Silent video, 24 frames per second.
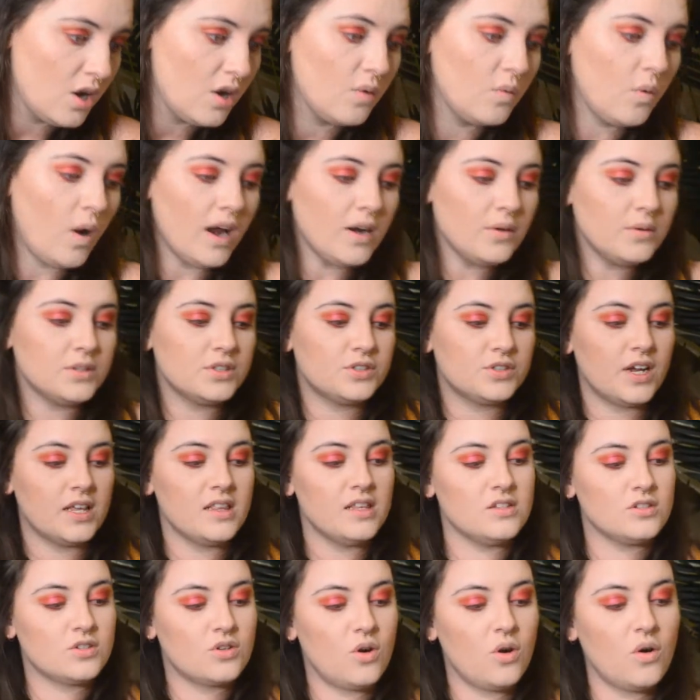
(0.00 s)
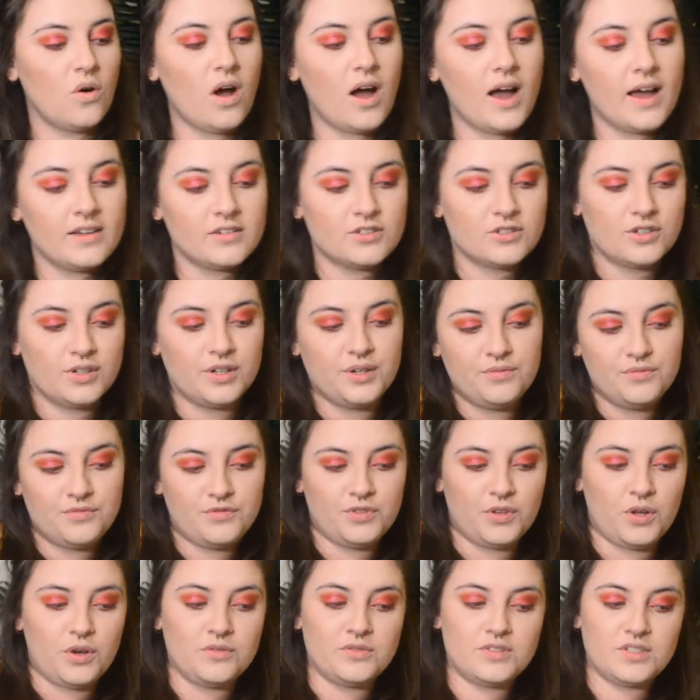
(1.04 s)
Why do Australians call ice cream
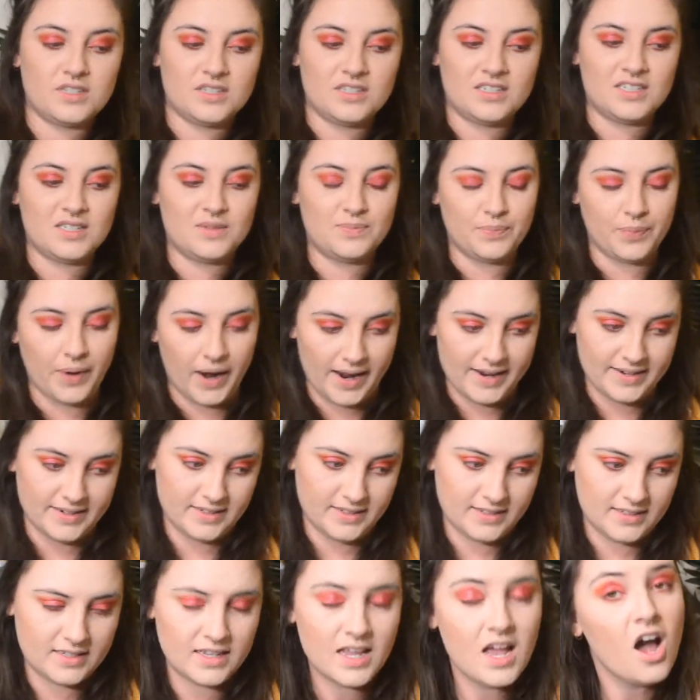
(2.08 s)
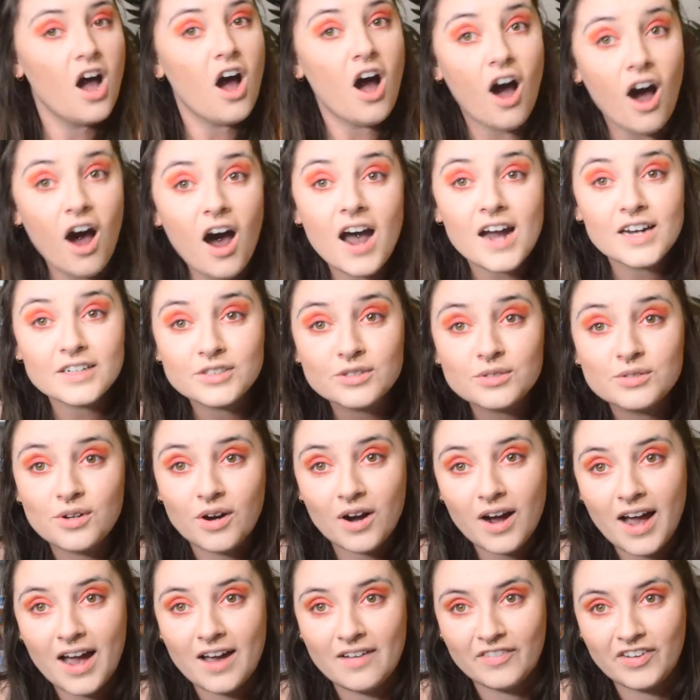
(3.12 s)
floats spiders? I do
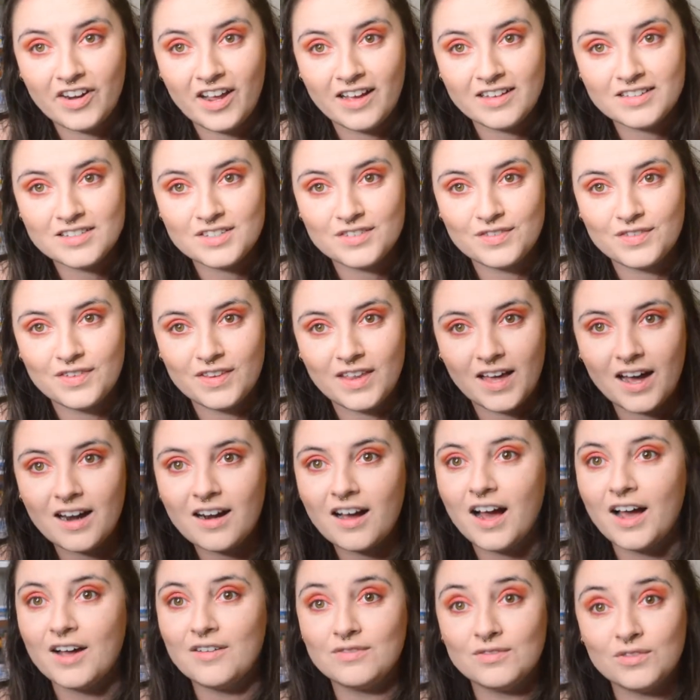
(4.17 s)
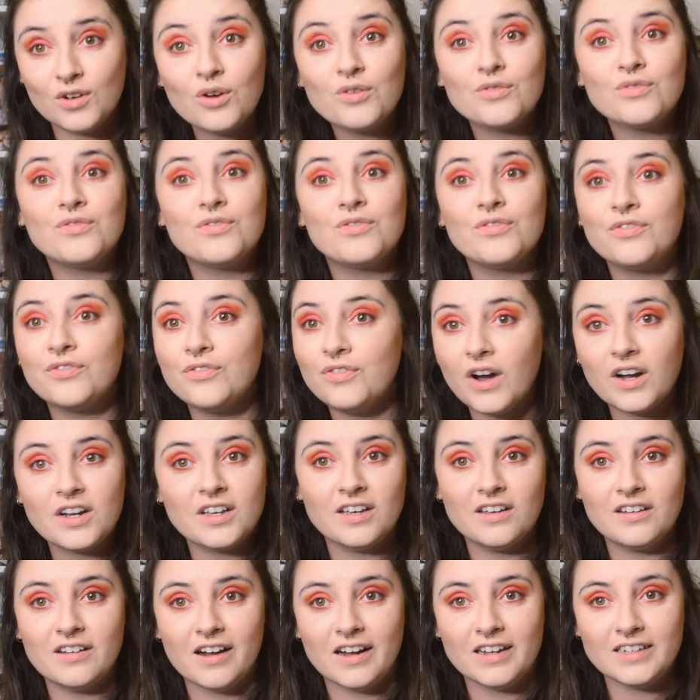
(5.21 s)
not have an answer for that. I have no
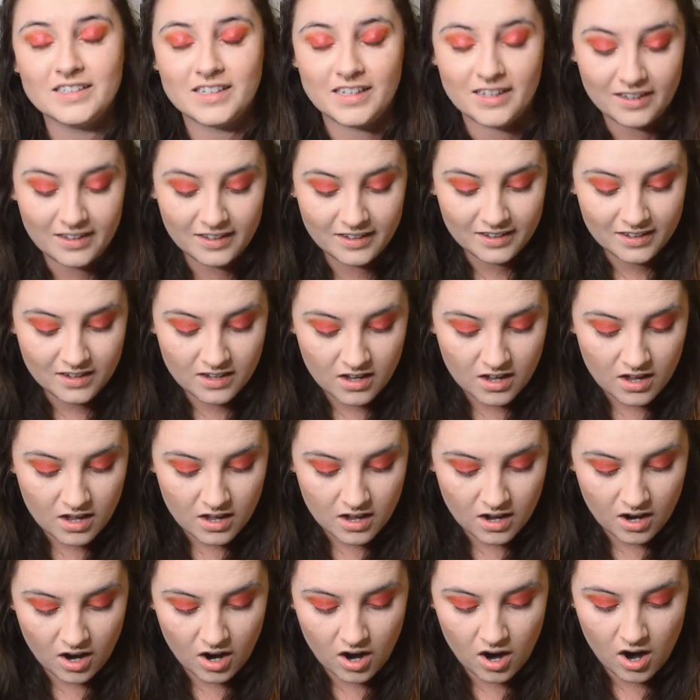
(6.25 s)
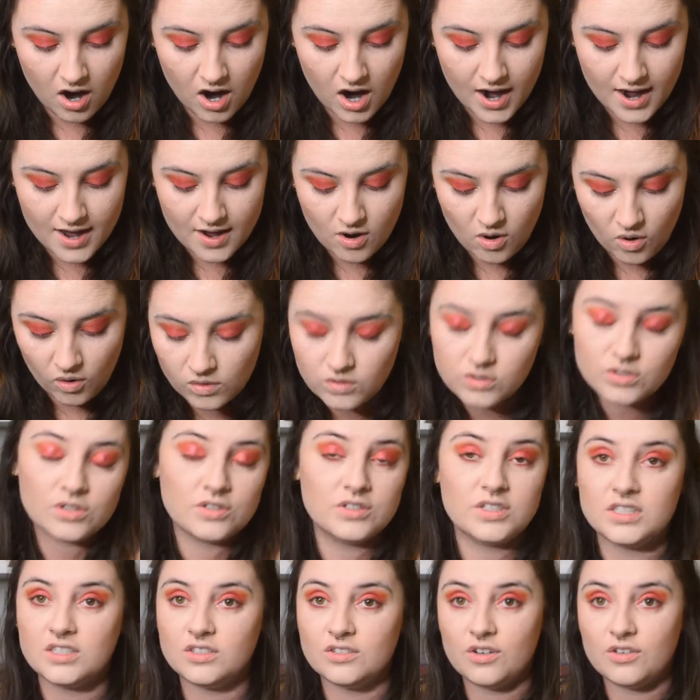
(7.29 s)
fucking idea. I also
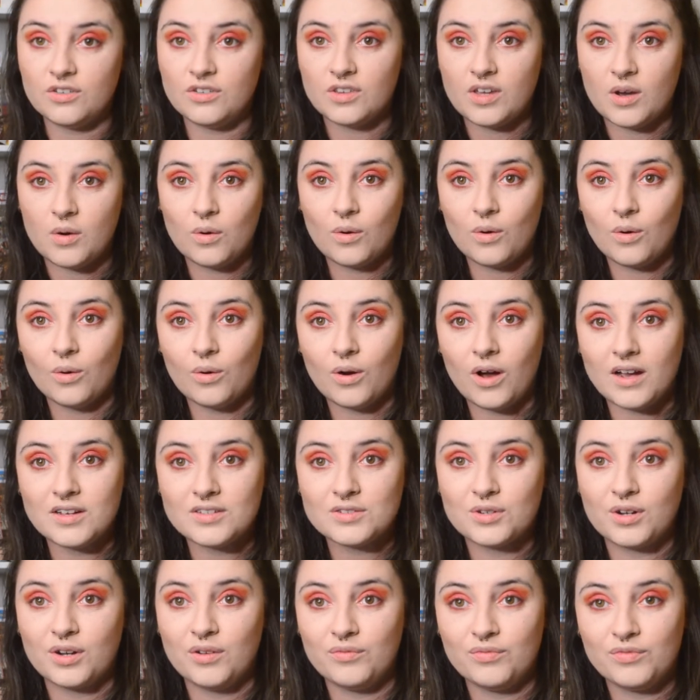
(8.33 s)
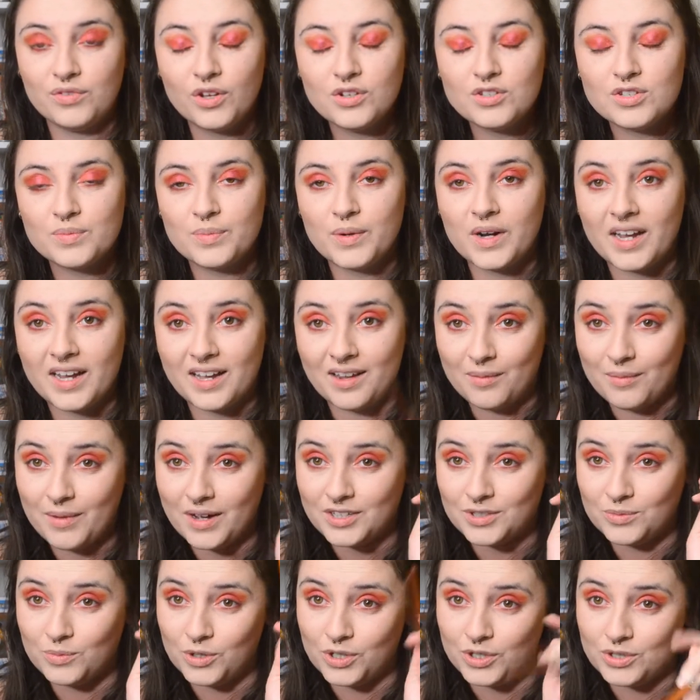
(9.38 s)
didn't know that they were called ice cream floats, but I can
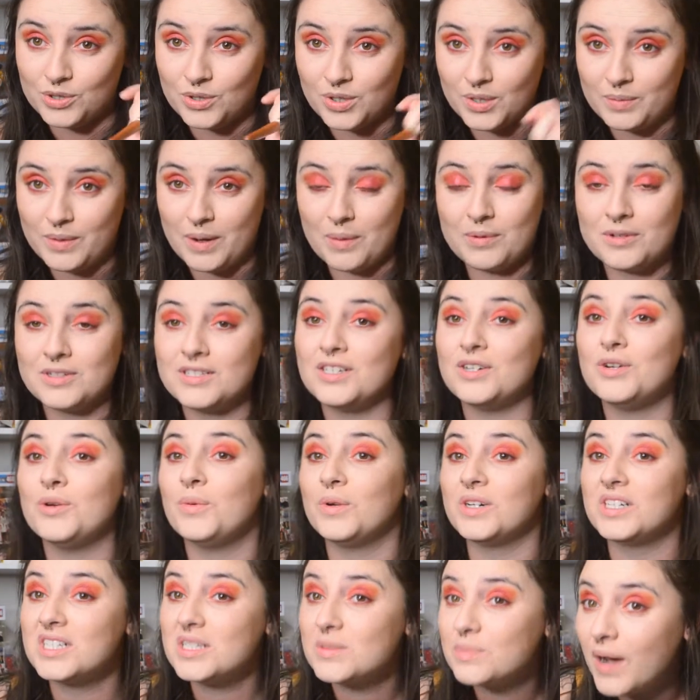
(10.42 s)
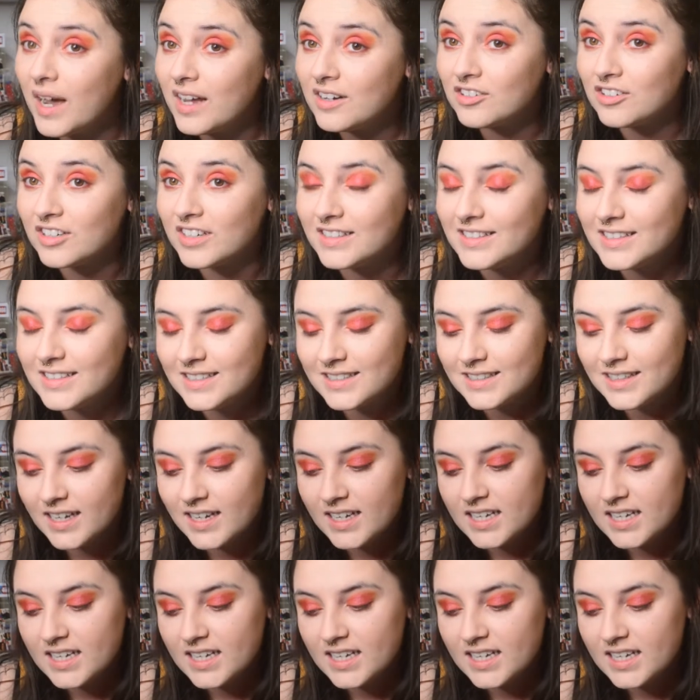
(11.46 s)
imagine what you're talking about because I know what a spider is.